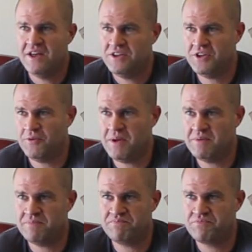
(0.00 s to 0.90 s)
you know,
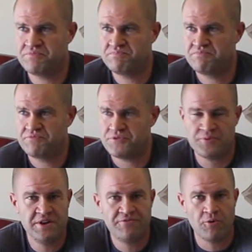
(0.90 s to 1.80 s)
maybe
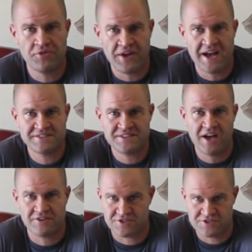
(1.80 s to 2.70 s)
three, four thousand
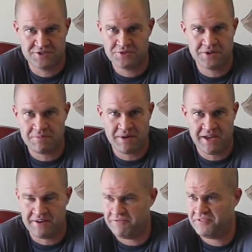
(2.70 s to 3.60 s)
dollars, a Suzuki
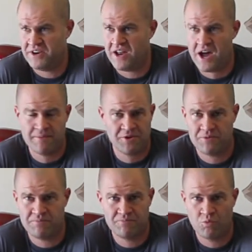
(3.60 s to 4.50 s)
Bandit,
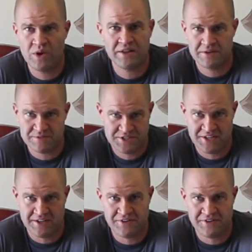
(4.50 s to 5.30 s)
phenomenal wheelie machine.